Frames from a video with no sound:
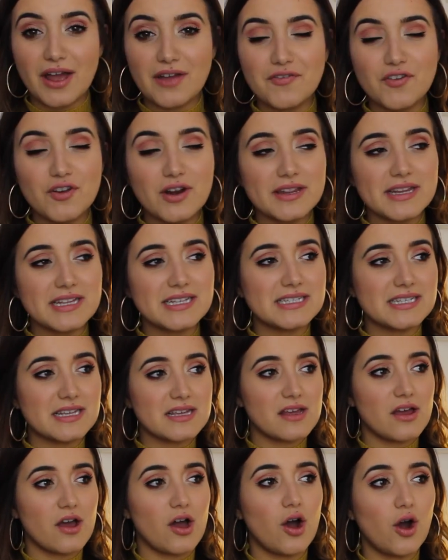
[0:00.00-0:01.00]
I feel like this
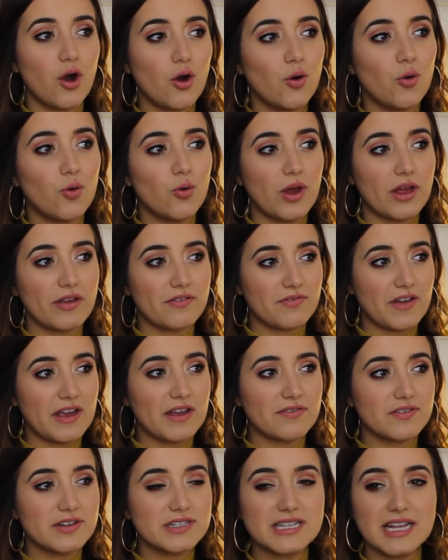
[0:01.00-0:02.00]
whole like
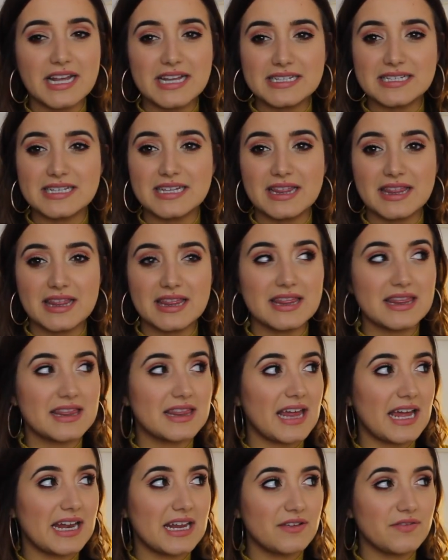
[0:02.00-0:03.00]
favourites
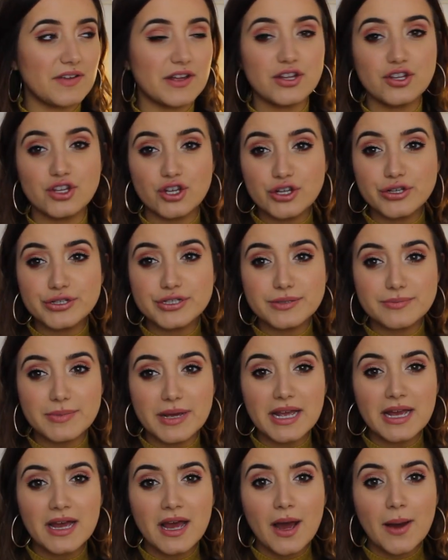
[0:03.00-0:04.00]
isn't anything new to
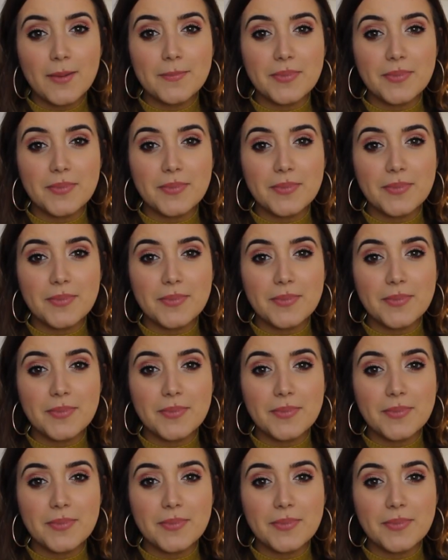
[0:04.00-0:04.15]
me,